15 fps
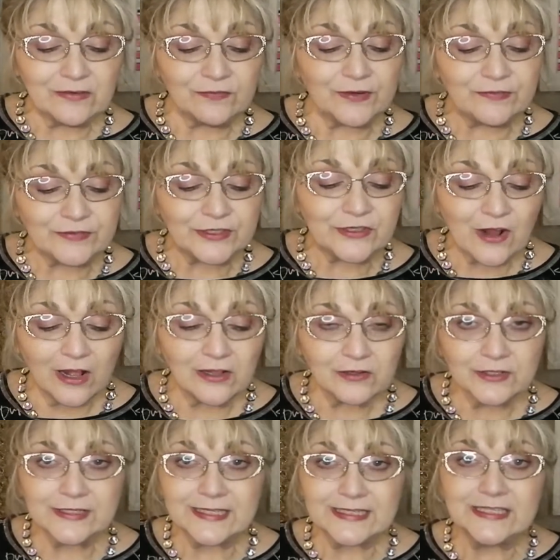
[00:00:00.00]

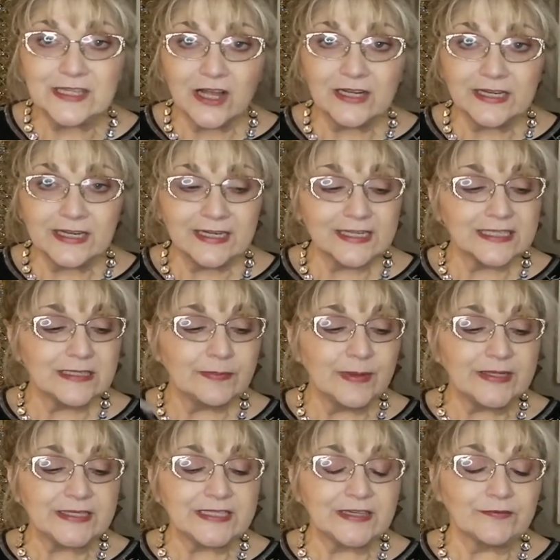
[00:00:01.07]
$50 is not
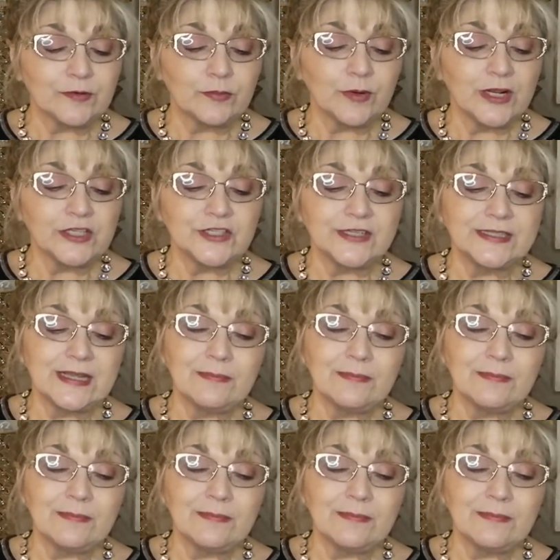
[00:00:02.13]
inexpensive for brushes.